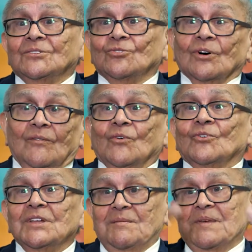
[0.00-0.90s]
to
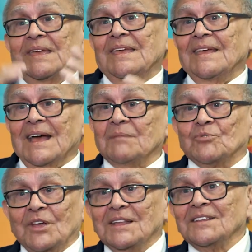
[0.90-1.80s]
avoid being
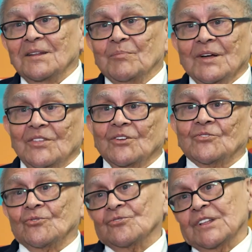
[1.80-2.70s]
apprehended by the
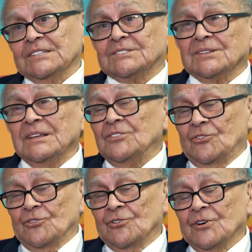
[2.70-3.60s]
authorities,
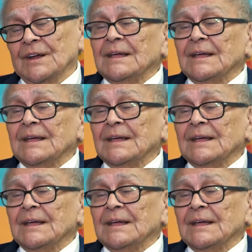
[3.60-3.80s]
either